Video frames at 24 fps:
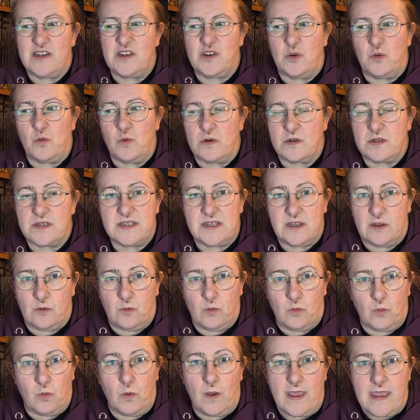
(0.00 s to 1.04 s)
I don't want
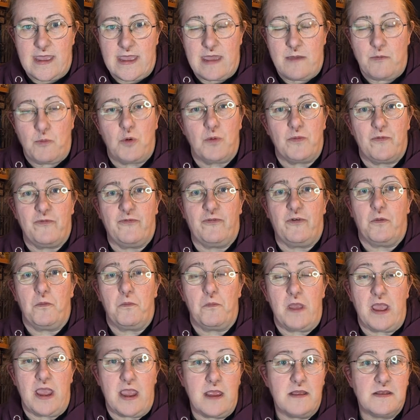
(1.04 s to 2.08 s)
to wake him up
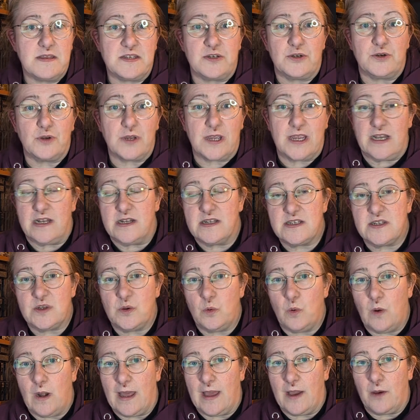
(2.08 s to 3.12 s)
from me talking
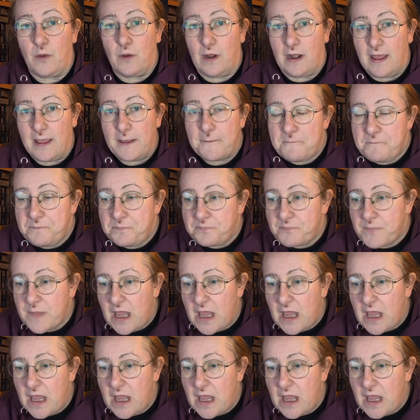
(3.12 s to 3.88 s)
too loudly.